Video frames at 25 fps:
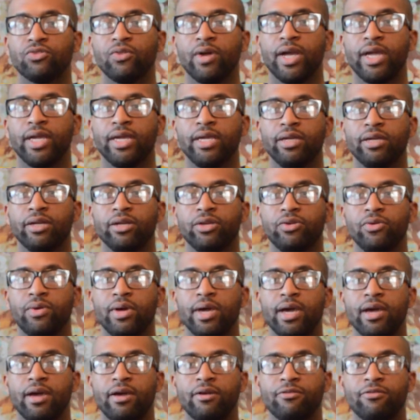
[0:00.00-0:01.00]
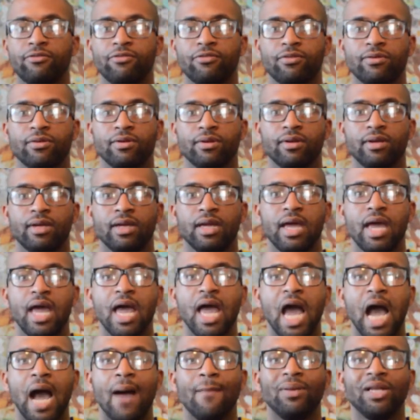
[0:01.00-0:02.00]
right here you have.
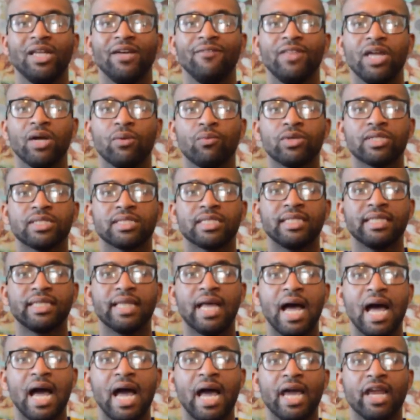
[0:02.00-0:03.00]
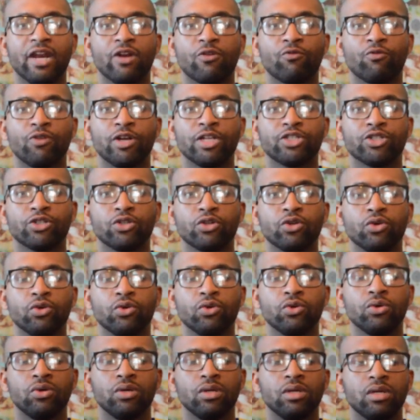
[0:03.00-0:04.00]
I believe there was 9
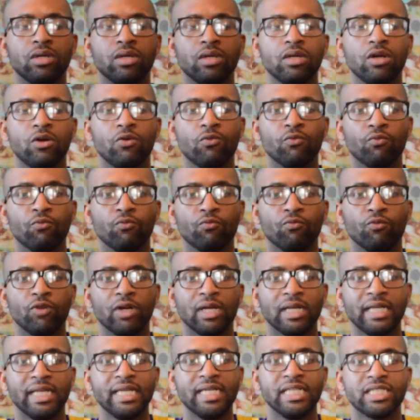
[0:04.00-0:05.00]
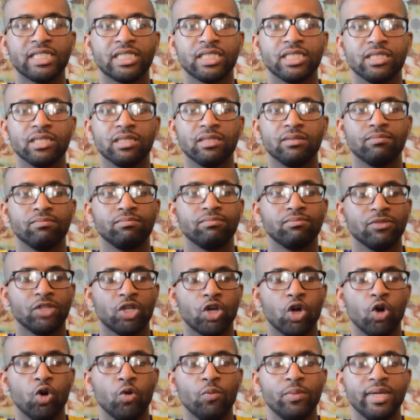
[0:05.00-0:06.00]
original released
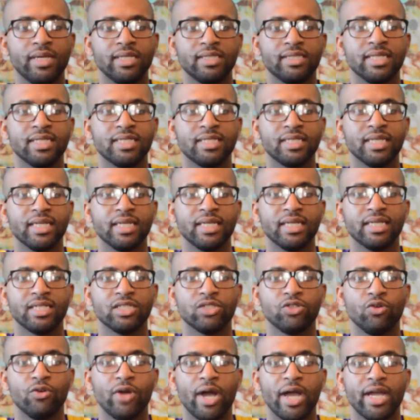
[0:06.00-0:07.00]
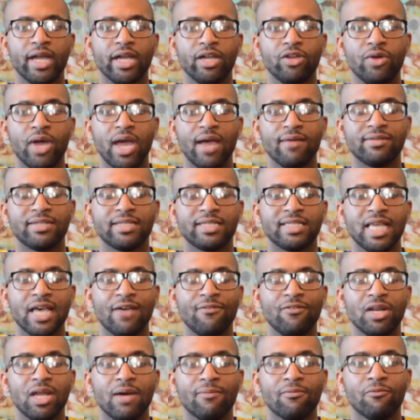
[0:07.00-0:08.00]
Kobe's. This is, right here you have
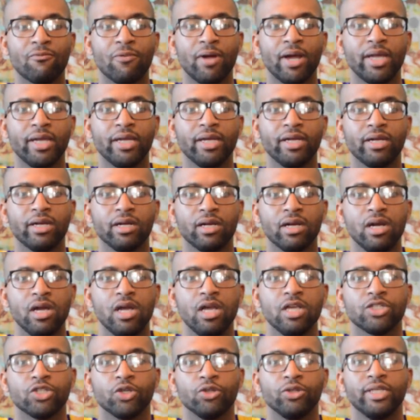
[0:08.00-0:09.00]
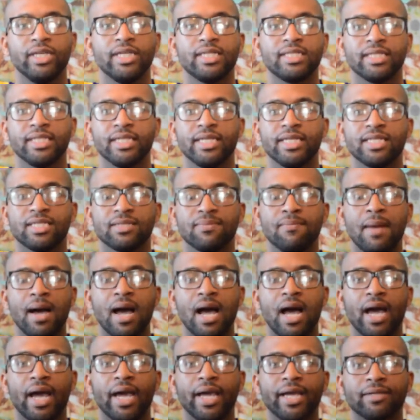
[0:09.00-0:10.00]
7 of them right here. So this is
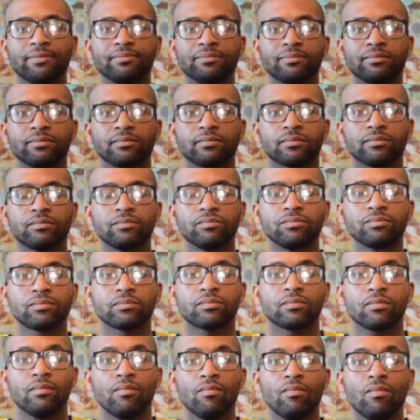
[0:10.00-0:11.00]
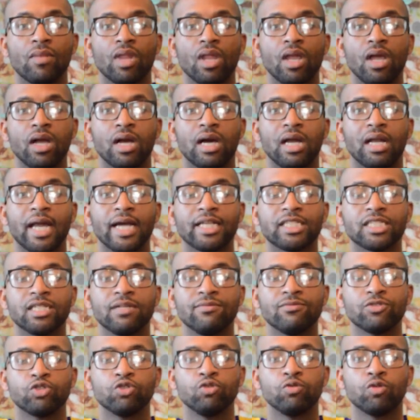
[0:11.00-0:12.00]
my collection
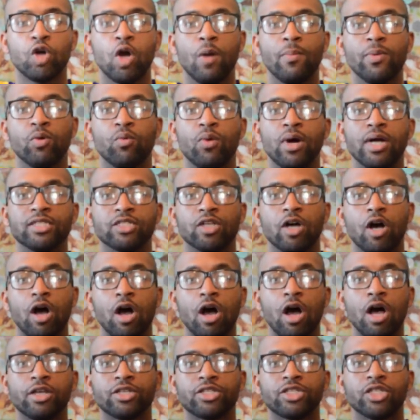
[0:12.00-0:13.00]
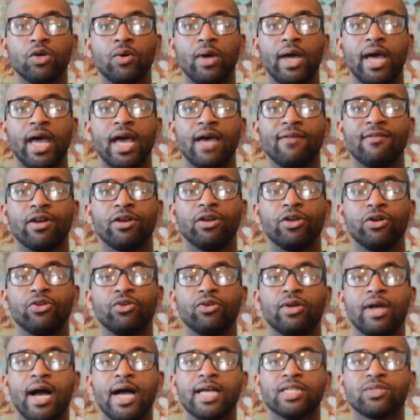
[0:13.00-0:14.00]
of Zoom Kobe ones. I also have, I know
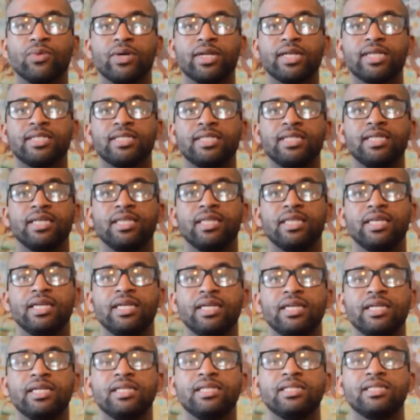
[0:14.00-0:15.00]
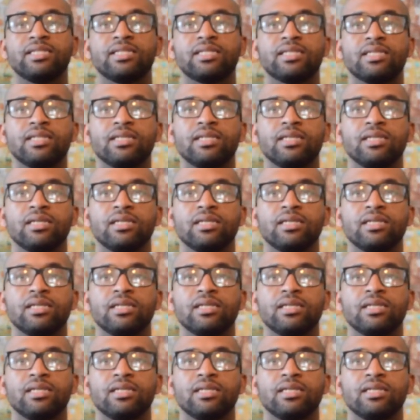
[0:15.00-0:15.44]
you guys want to see these.